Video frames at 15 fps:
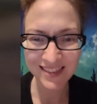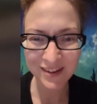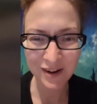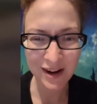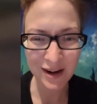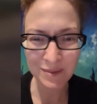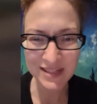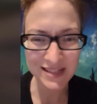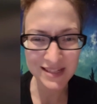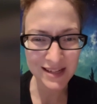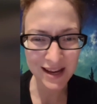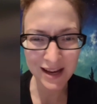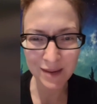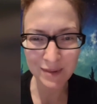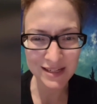there comes a
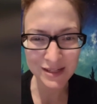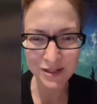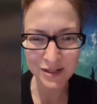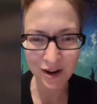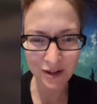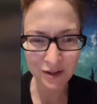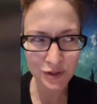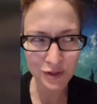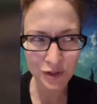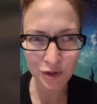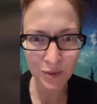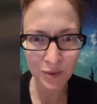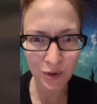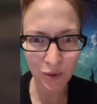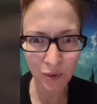time it does not
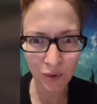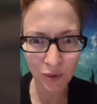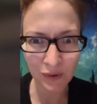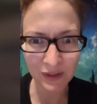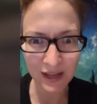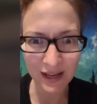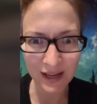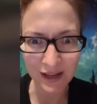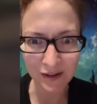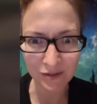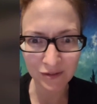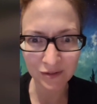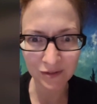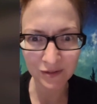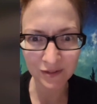consume your whole
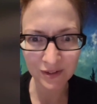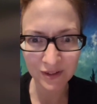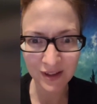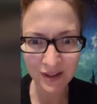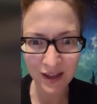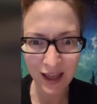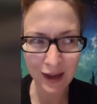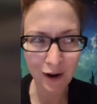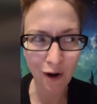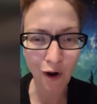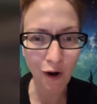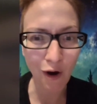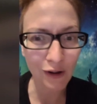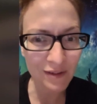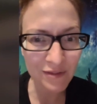life, and
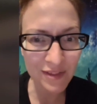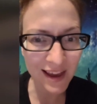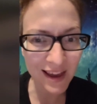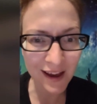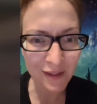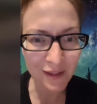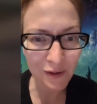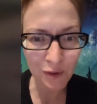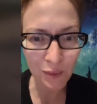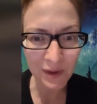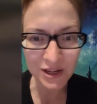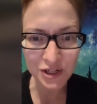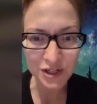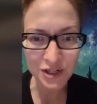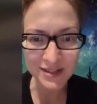all of the other
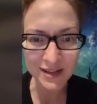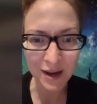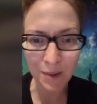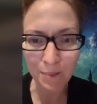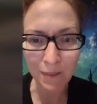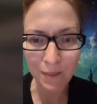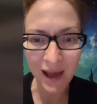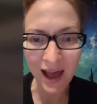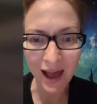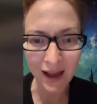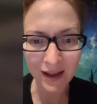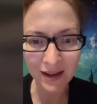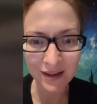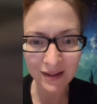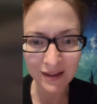wishes come back.
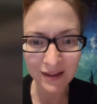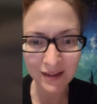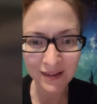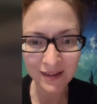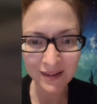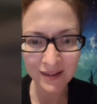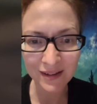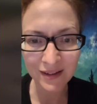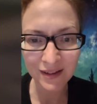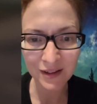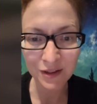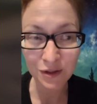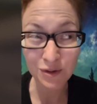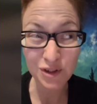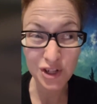
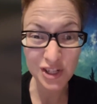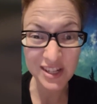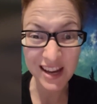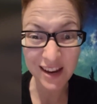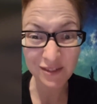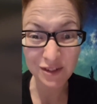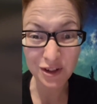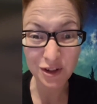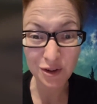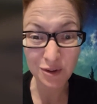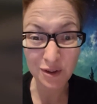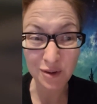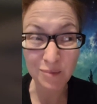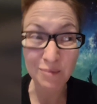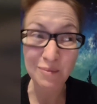You just have to do
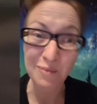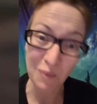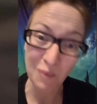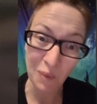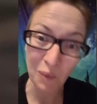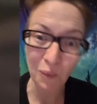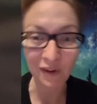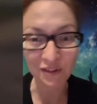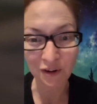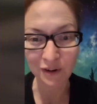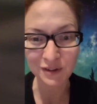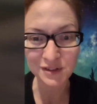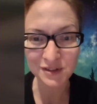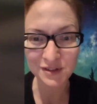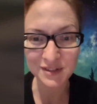them while
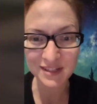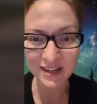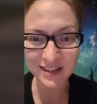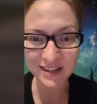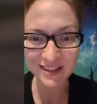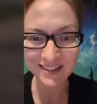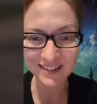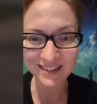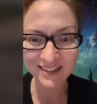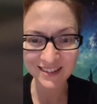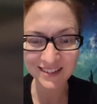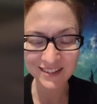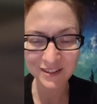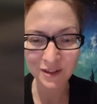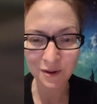you're also sick.
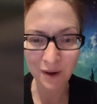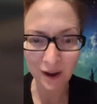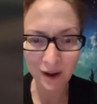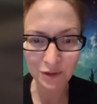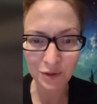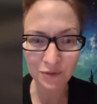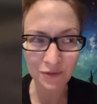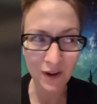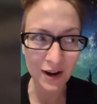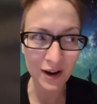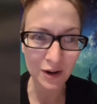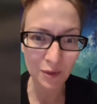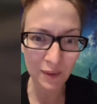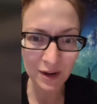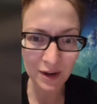You have to
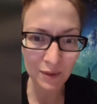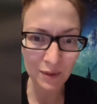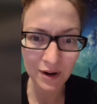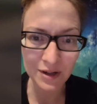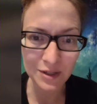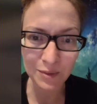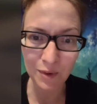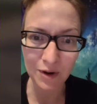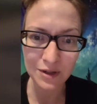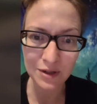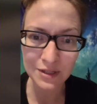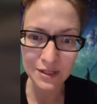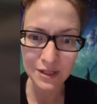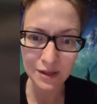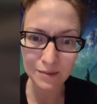find a way to work
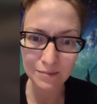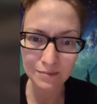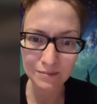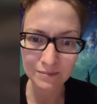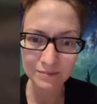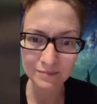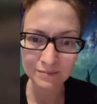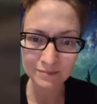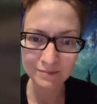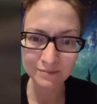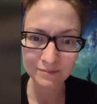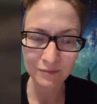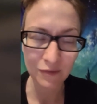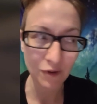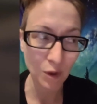towards them
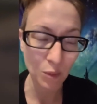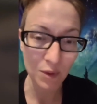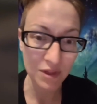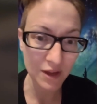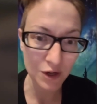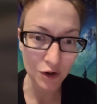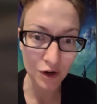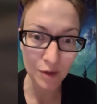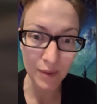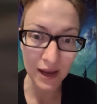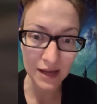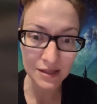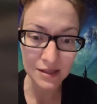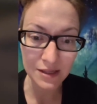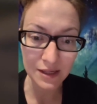from within your
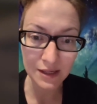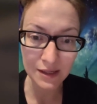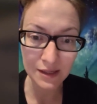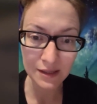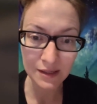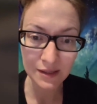capacity.